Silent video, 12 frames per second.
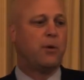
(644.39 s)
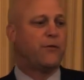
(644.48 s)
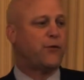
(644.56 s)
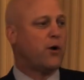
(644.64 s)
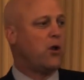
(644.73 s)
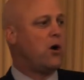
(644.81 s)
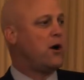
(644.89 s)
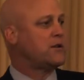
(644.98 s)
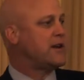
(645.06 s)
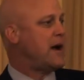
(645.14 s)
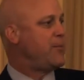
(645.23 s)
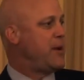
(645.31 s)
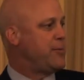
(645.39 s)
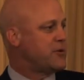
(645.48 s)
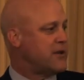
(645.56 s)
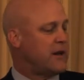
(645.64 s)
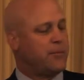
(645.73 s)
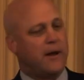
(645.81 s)
But for a long time, people
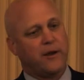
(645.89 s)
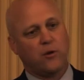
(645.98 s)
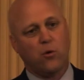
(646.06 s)
said about